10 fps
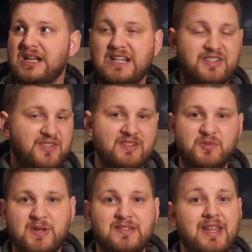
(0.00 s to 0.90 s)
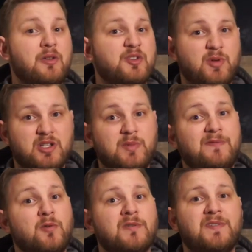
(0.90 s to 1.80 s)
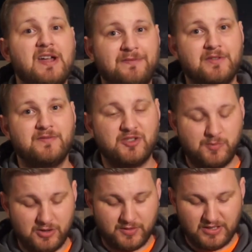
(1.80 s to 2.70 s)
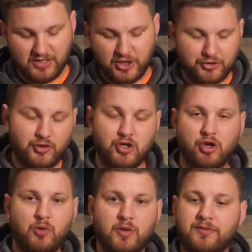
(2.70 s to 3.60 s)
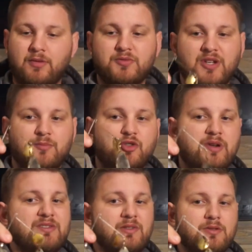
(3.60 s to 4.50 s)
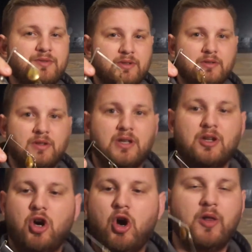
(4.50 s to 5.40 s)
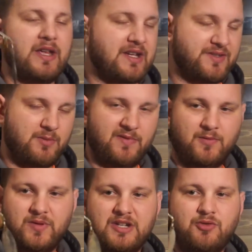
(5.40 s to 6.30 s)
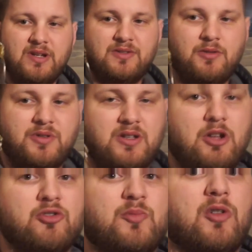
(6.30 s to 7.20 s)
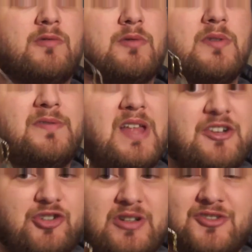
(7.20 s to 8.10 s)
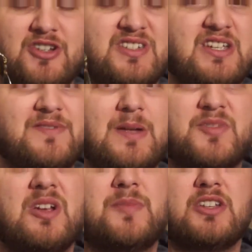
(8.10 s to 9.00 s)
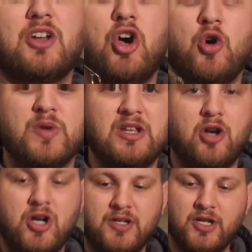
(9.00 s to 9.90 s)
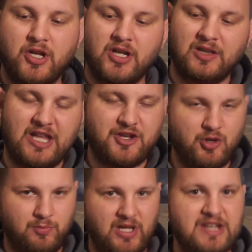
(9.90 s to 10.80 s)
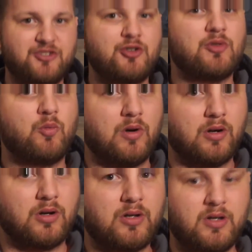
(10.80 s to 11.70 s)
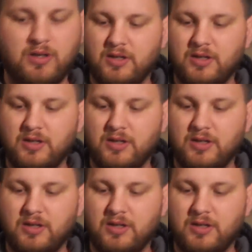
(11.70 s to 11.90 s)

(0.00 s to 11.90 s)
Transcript: and that sun's beating down, it's probably going to be 4 or 5-foot visibility. So you're going to want to throw something translucent. Like I said before, that translucent color is more of a reflection. It just gives them something to hone in on. Let your blades do the work.